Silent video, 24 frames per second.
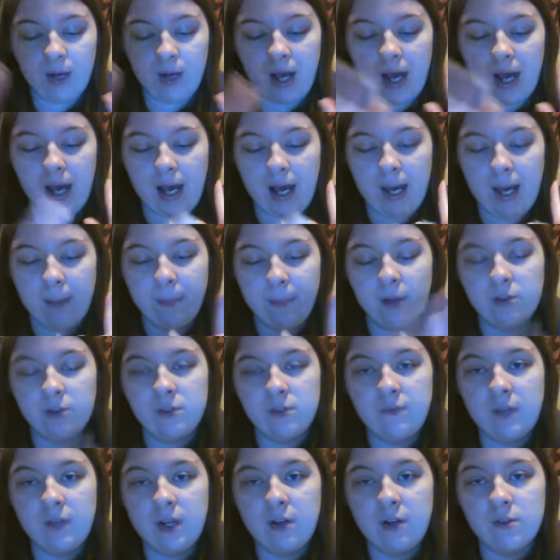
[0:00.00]
I
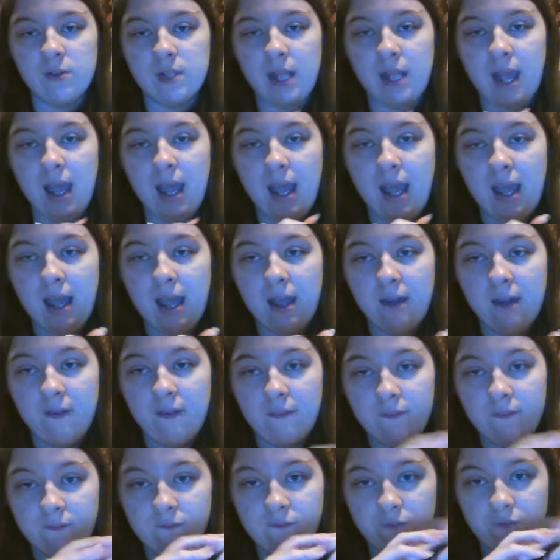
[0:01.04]
post videos
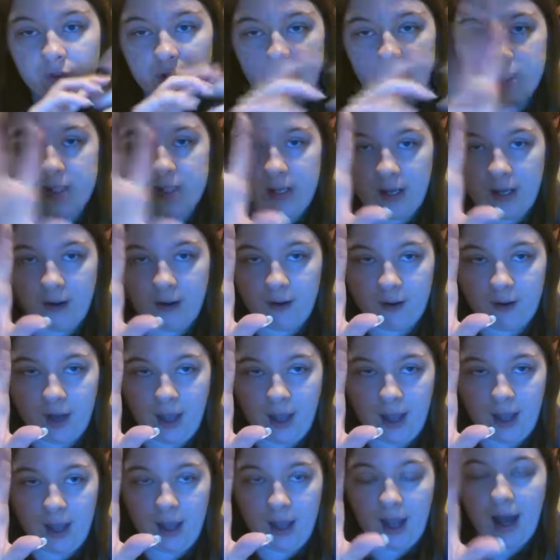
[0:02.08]
every
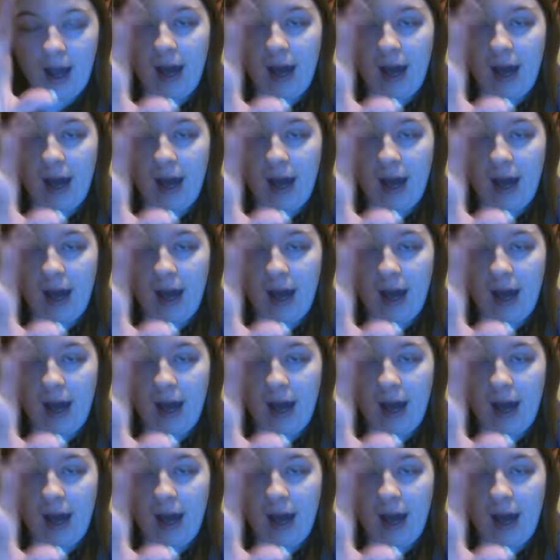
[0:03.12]
Saturday.